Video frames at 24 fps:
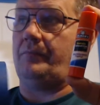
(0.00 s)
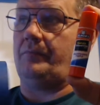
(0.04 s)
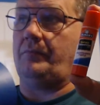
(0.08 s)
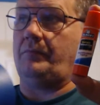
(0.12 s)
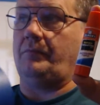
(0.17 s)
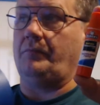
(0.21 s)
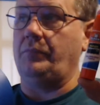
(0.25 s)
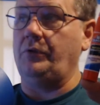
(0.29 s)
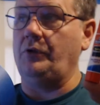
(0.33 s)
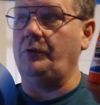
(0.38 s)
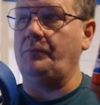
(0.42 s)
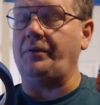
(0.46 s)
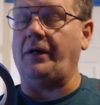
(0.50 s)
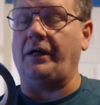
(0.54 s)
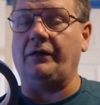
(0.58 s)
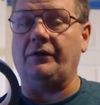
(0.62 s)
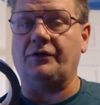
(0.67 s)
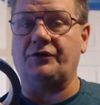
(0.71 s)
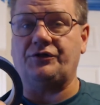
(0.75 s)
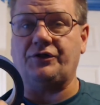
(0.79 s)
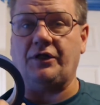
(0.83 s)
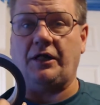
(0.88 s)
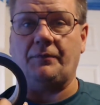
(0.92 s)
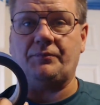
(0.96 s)
blue
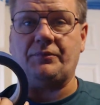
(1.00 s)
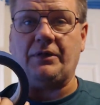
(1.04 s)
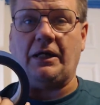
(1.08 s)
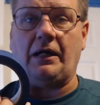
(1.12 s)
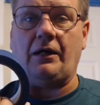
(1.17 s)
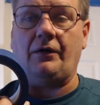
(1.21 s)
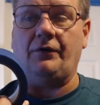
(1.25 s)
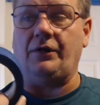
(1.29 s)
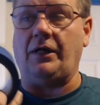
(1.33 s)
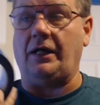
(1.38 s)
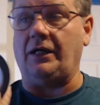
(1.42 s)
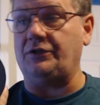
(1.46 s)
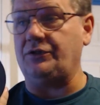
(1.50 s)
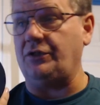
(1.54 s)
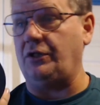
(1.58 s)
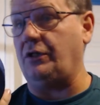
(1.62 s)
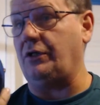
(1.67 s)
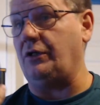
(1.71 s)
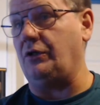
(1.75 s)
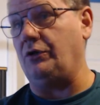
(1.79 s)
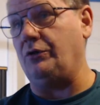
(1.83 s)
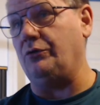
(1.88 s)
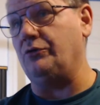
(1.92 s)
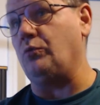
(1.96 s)
painter's tape down. Actually,
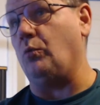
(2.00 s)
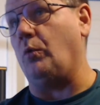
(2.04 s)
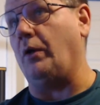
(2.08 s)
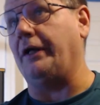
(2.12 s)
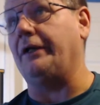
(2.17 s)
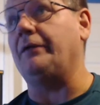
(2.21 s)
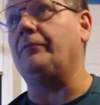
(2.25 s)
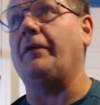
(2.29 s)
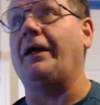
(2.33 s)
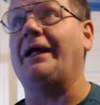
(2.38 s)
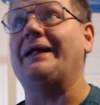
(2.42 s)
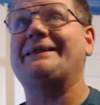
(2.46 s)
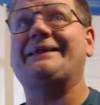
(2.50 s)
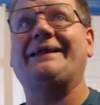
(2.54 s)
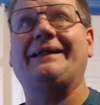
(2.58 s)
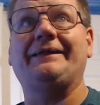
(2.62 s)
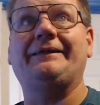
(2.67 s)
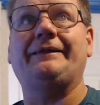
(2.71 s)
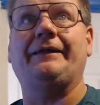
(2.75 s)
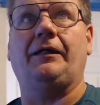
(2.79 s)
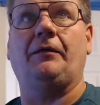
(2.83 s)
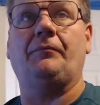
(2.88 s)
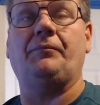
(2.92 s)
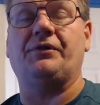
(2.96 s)
you can use white
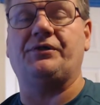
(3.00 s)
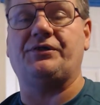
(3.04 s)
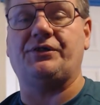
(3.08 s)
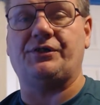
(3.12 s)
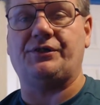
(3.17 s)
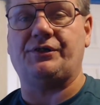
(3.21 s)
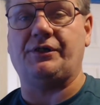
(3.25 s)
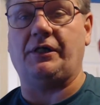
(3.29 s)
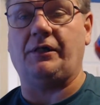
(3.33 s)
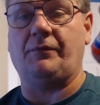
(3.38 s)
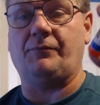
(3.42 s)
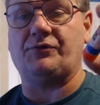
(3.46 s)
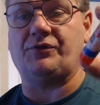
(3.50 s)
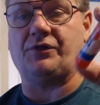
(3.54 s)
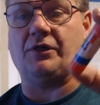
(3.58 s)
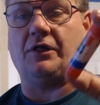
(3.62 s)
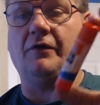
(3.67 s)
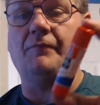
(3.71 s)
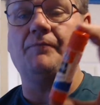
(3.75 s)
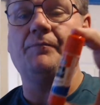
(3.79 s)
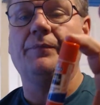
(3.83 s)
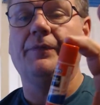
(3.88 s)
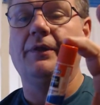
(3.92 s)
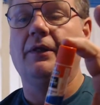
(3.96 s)
masking tape. It's the same
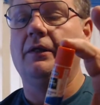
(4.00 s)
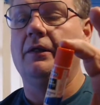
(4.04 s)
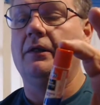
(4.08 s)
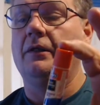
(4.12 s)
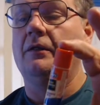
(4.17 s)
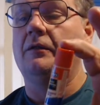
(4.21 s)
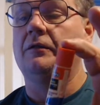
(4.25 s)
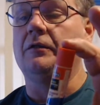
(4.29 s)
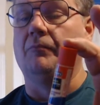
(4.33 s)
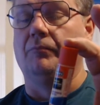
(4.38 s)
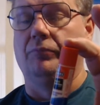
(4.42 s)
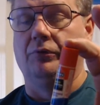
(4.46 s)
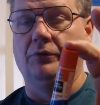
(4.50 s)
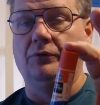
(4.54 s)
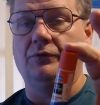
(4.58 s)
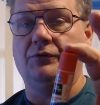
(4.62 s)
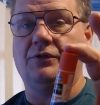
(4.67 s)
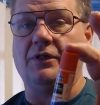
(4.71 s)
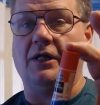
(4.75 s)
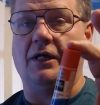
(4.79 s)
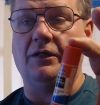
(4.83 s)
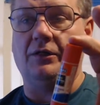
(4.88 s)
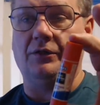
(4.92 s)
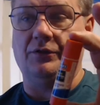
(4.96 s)
stuff. The blue
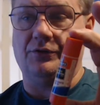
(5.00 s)
kind of